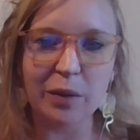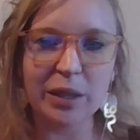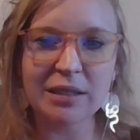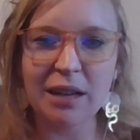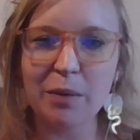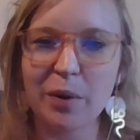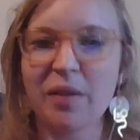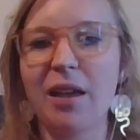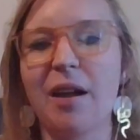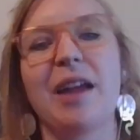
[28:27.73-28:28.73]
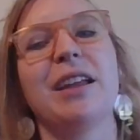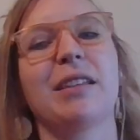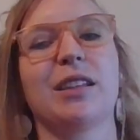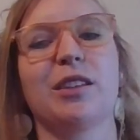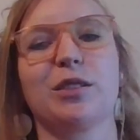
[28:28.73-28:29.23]
What's up with it?" And now
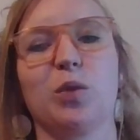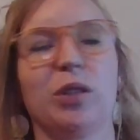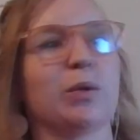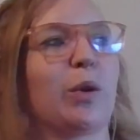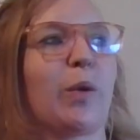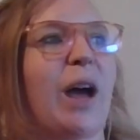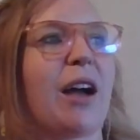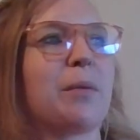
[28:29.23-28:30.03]
that the squirrels were whack,